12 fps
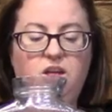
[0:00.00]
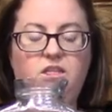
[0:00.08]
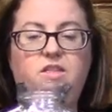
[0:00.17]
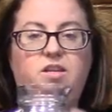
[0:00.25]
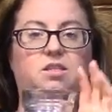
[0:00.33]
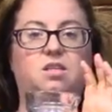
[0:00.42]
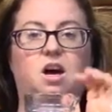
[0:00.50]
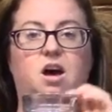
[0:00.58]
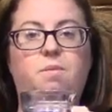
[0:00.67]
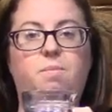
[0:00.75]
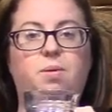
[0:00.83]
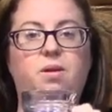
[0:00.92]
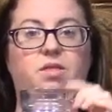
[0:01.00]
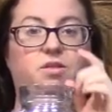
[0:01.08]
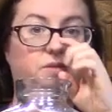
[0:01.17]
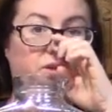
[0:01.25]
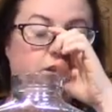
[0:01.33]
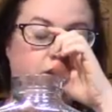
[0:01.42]
this up the
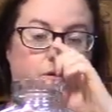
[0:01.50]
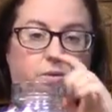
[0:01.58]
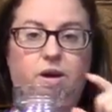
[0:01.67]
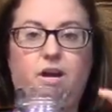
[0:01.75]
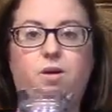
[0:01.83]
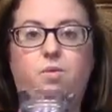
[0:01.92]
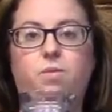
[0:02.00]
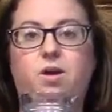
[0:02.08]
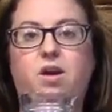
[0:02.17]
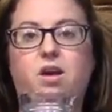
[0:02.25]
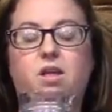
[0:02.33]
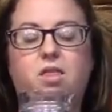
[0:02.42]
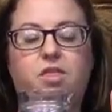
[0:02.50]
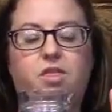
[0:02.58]
rest of the way with